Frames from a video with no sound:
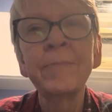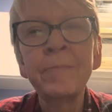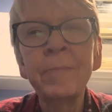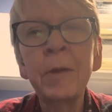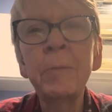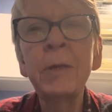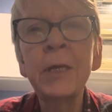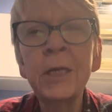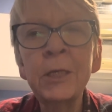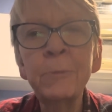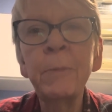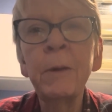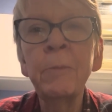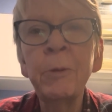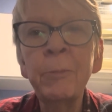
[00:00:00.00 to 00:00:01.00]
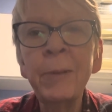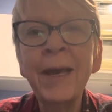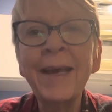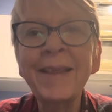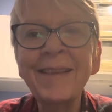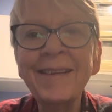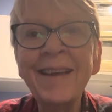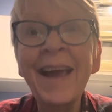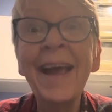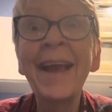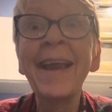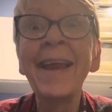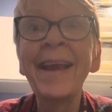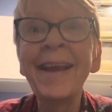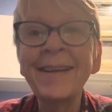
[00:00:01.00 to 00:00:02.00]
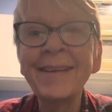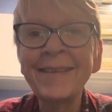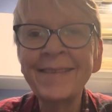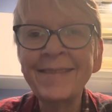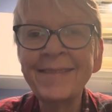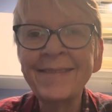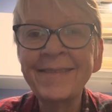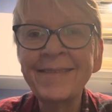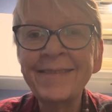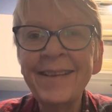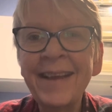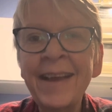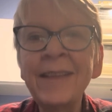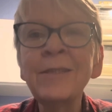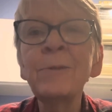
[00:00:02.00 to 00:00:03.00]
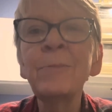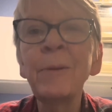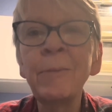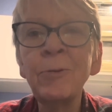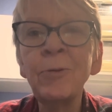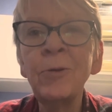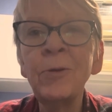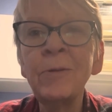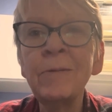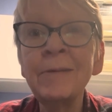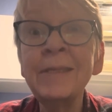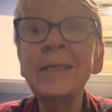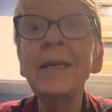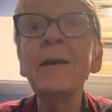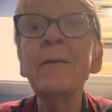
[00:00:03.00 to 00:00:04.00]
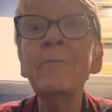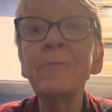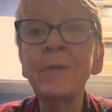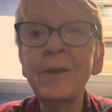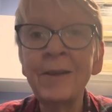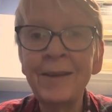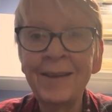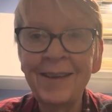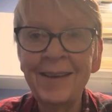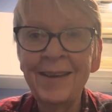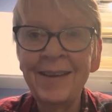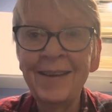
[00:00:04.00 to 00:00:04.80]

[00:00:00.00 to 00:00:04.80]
Maybe a nice bubble bath again. And some popcorn, definitely.